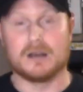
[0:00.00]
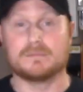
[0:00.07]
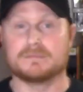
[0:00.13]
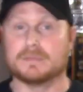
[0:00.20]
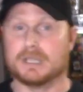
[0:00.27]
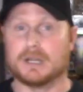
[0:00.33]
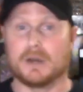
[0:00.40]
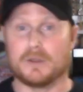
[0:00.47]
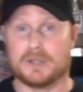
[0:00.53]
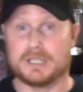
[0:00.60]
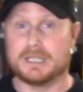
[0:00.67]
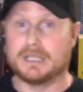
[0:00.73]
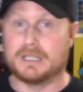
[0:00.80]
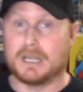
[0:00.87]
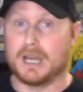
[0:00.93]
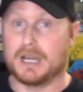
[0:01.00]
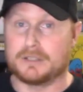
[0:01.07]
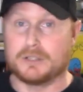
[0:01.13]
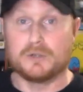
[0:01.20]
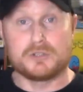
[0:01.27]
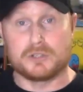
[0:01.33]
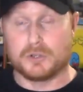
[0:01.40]
you know, the
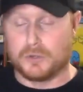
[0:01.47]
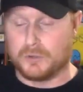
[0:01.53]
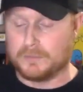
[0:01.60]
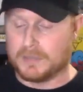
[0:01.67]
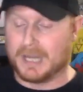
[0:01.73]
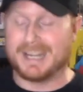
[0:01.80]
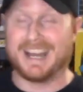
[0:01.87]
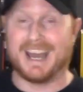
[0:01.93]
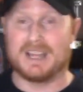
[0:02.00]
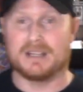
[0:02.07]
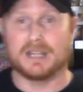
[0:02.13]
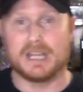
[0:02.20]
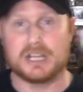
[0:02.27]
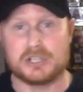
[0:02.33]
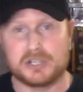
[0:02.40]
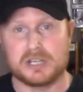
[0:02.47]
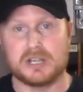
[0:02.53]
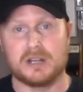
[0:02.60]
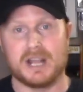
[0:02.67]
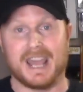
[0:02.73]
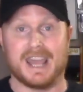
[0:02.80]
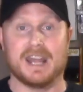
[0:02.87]
new Doom
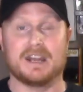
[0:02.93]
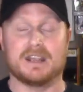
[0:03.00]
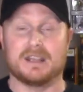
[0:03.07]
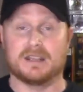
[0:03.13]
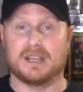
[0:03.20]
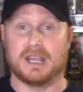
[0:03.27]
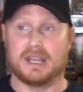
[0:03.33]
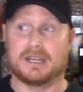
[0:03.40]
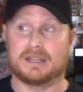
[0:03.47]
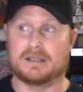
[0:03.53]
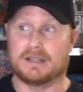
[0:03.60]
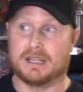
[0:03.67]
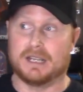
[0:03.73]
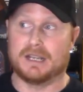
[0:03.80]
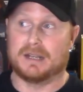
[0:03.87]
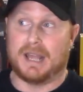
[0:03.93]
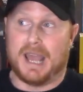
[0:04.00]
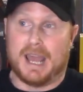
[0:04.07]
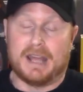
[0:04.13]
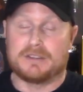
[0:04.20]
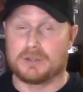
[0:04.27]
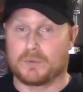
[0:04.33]
Annihilation, and it
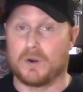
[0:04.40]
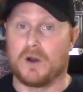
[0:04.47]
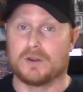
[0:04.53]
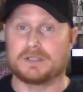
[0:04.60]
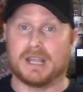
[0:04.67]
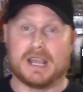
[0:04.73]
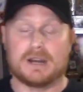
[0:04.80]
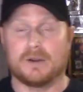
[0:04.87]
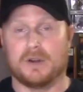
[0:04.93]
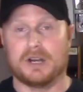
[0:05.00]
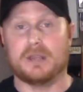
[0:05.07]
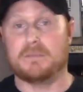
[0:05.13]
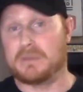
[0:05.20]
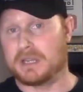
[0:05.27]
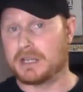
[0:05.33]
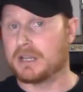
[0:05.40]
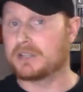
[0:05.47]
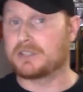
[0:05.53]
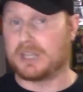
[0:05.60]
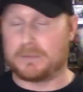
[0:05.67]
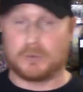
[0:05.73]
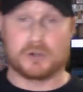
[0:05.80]
had the wrong date on it
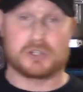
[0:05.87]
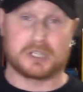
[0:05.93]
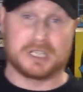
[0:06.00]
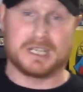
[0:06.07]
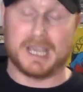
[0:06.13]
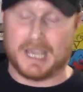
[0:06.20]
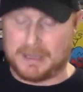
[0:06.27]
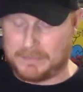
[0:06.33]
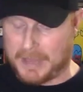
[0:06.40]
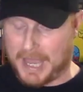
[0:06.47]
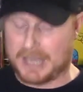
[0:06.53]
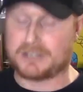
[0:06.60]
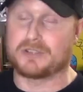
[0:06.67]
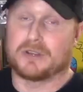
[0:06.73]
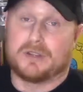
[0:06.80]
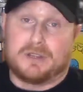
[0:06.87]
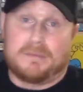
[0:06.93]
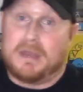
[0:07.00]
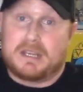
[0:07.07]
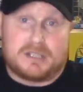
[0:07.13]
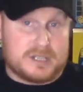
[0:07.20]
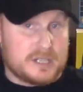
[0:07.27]
because they pushed the game back. So they
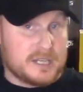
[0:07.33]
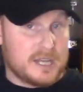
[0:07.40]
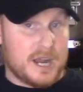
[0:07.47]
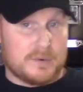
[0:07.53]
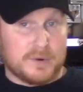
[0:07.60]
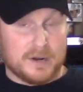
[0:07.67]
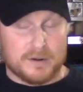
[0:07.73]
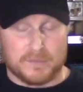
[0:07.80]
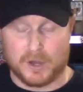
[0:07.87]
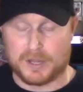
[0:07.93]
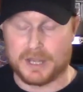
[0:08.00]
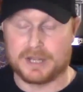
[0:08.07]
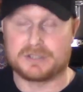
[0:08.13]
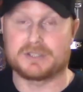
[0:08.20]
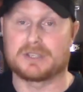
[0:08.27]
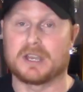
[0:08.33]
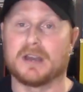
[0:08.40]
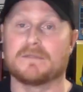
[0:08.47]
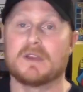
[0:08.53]
basically got rid of all that stuff.